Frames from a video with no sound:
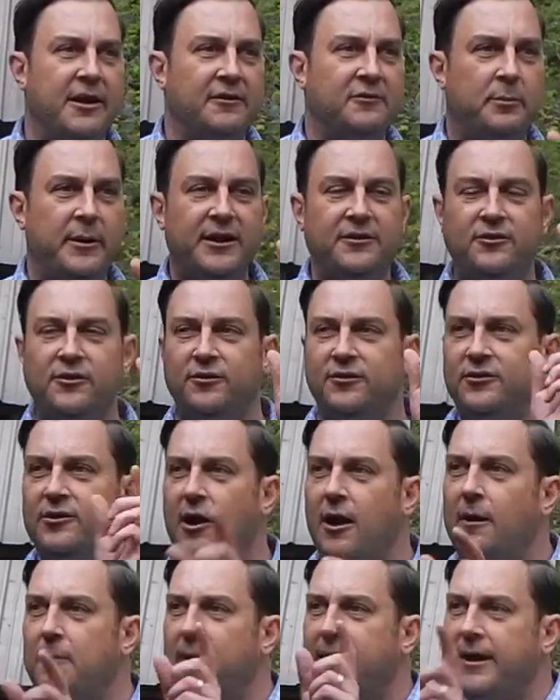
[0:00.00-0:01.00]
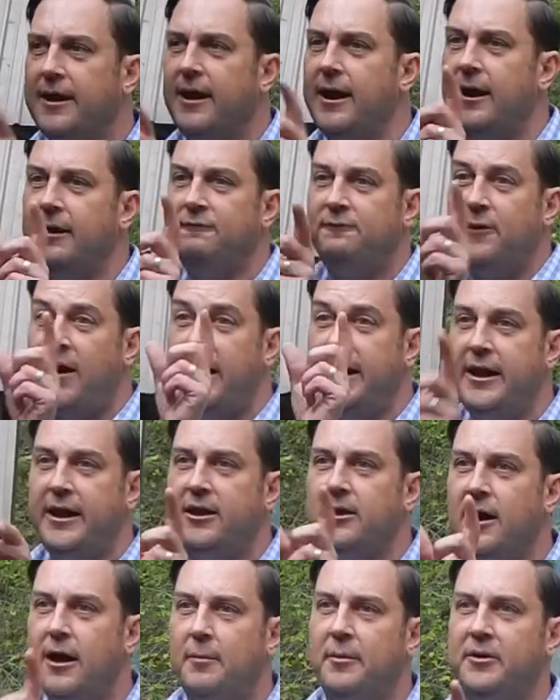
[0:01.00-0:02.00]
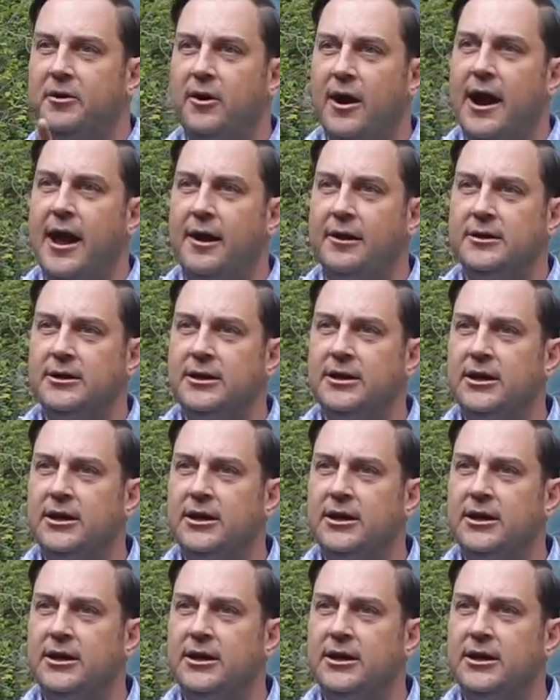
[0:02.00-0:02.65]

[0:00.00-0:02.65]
It's because you start by finding common ground.